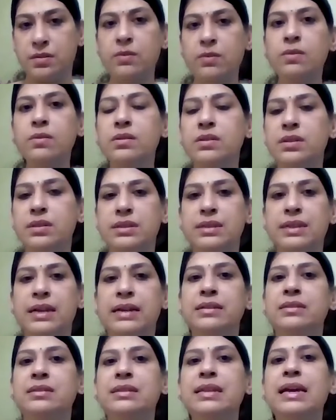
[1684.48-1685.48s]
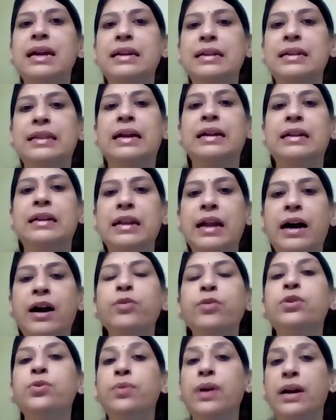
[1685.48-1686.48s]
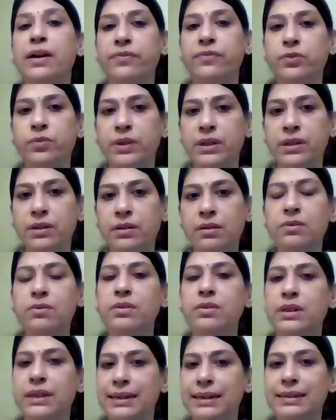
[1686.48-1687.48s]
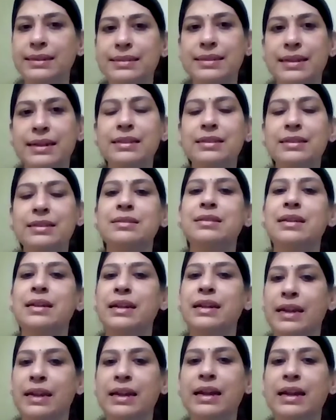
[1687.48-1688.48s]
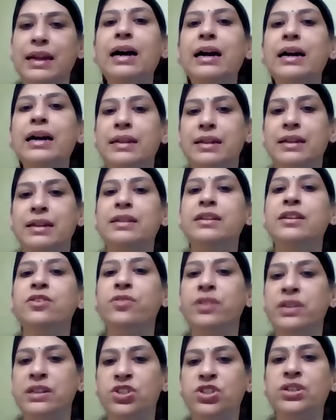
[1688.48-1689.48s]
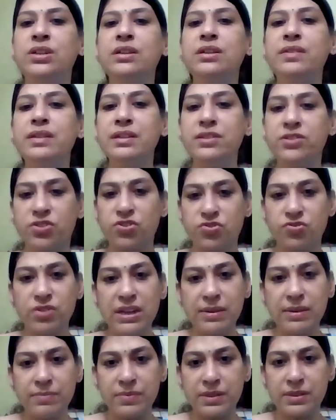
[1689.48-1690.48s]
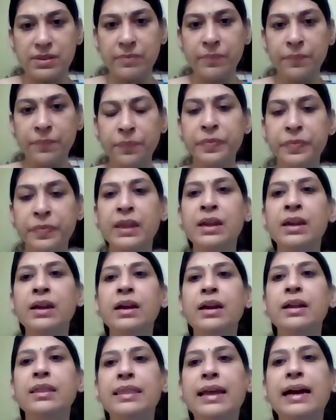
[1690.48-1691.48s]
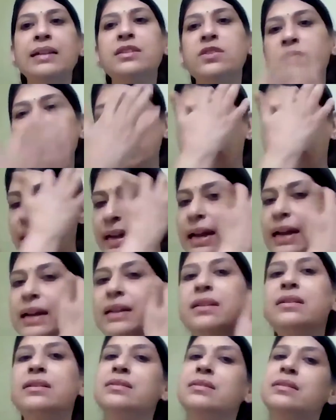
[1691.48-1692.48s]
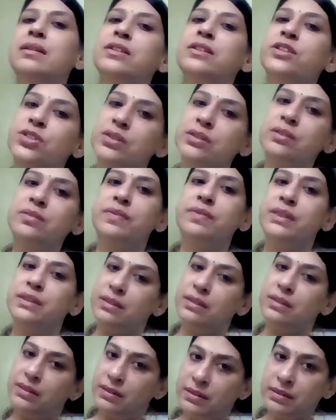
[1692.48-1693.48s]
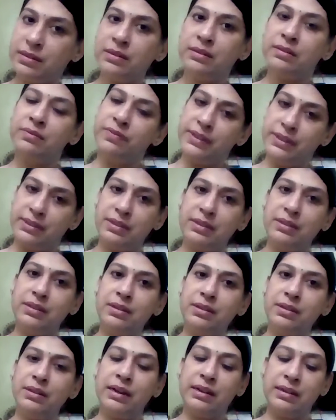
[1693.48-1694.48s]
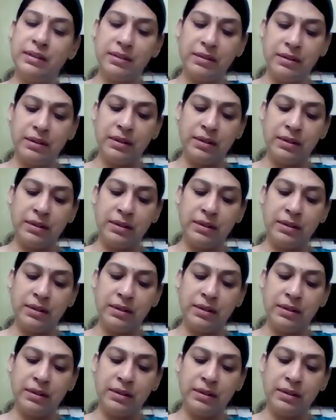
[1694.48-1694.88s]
courses and said that now you have to include data sciences and AI in your engineering streams. That's when I had a discussion with VC, and